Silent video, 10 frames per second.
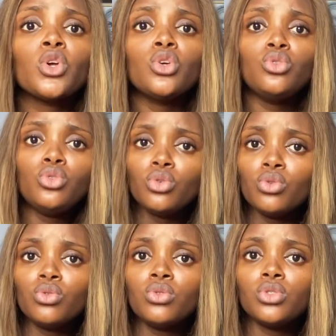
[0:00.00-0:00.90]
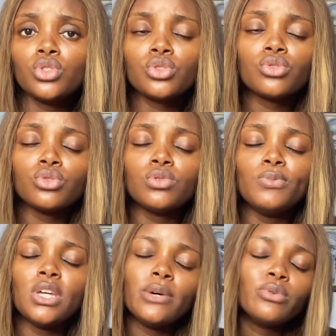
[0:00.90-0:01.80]
you should
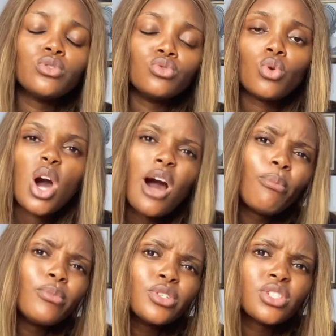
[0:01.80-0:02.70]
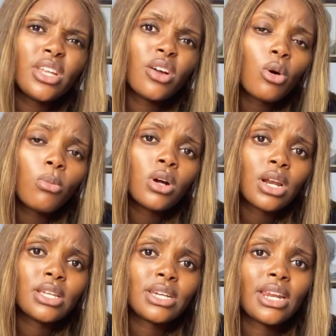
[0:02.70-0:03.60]
be able to know how much that a common
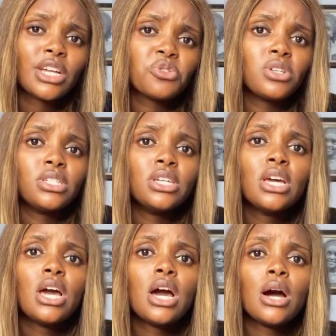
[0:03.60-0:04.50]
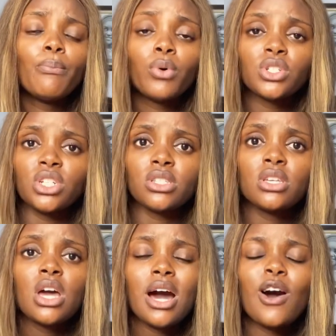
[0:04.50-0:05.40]
class can actually budget,
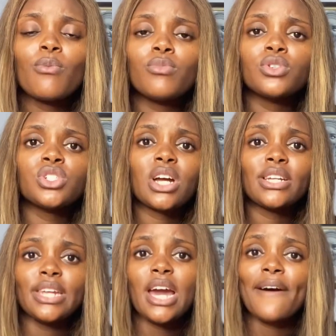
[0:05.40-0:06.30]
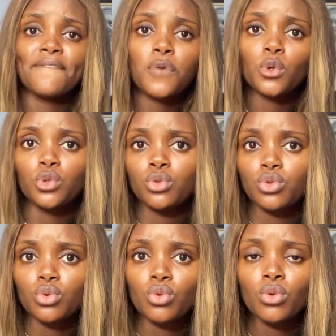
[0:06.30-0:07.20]
how much can they afford
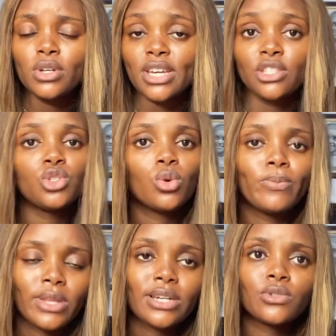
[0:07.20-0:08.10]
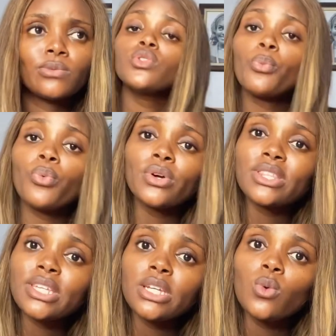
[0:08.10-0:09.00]
to get your black soap. The point
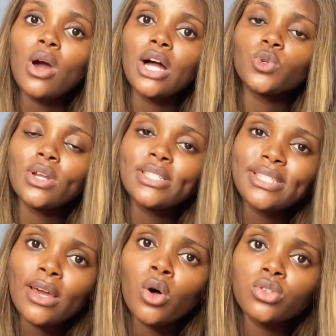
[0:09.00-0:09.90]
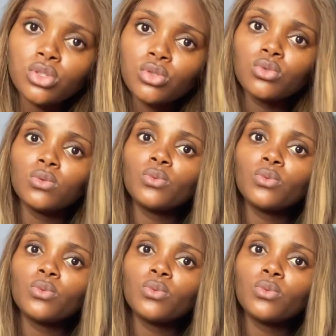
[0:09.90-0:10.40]
3 will actually take us to